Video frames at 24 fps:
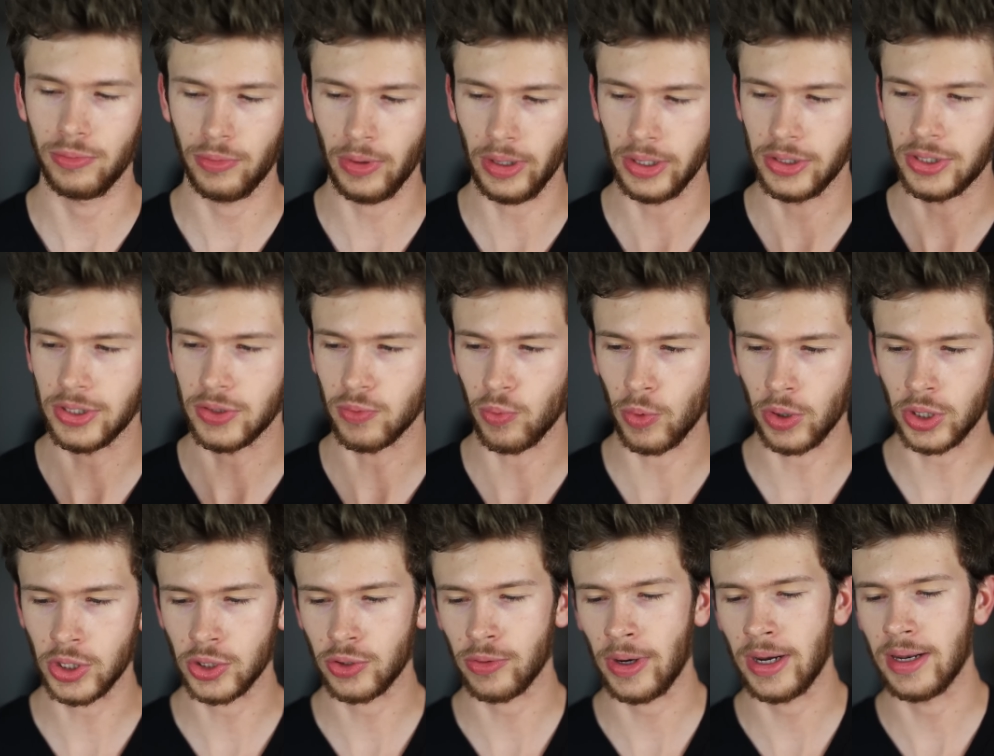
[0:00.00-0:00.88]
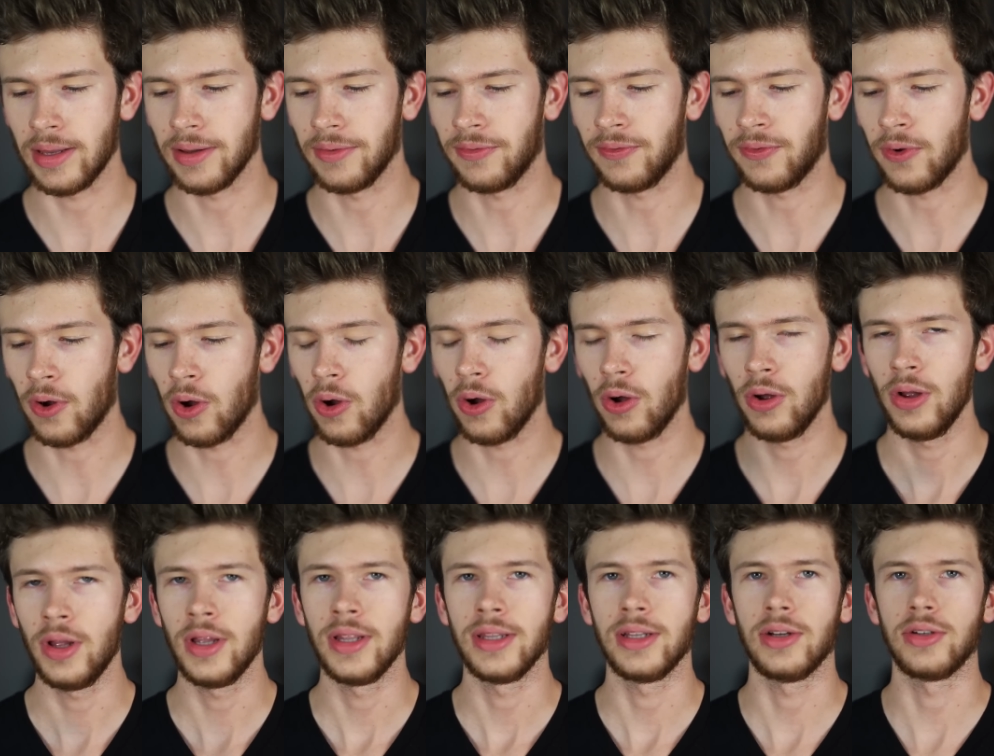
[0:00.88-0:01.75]
It really just works great in the
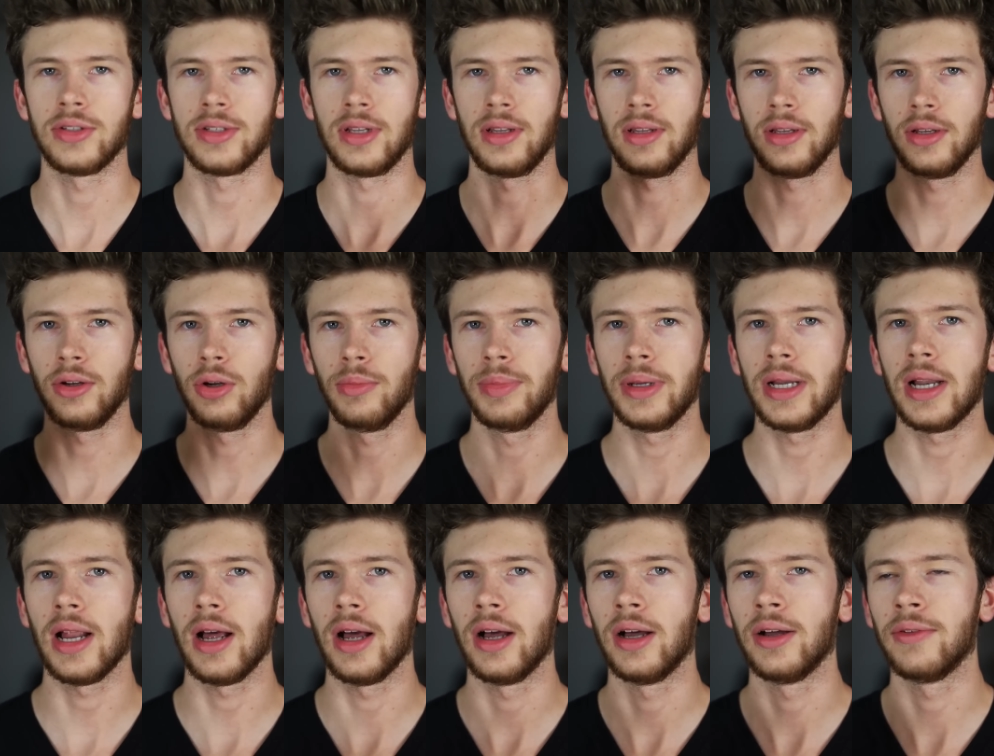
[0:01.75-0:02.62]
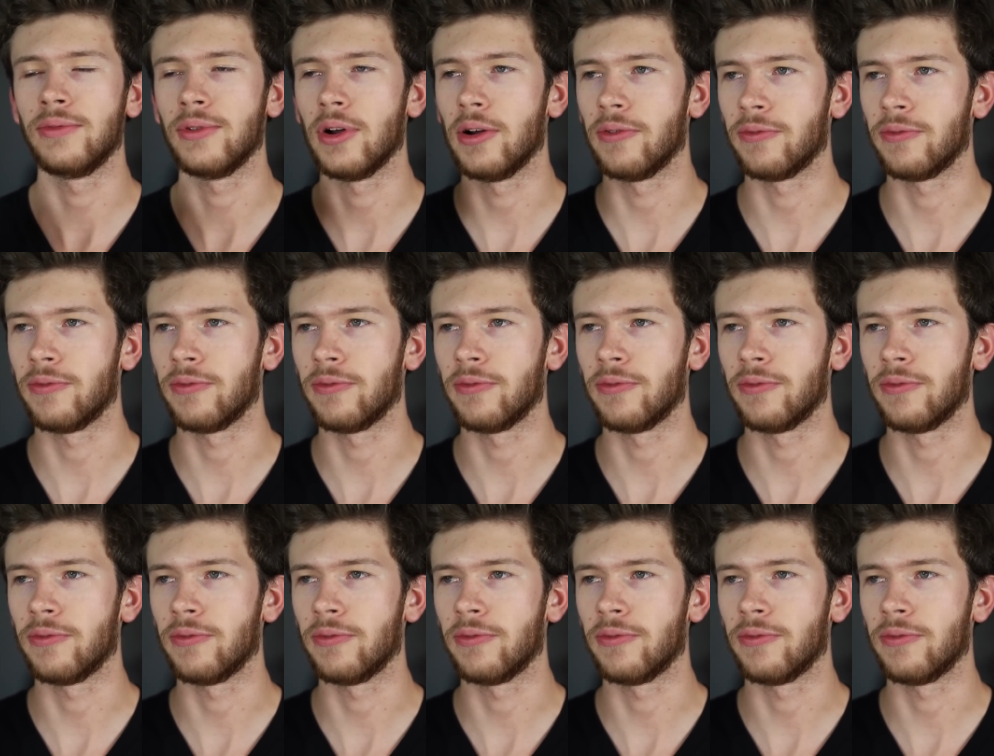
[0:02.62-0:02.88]
fall. There's a little bit of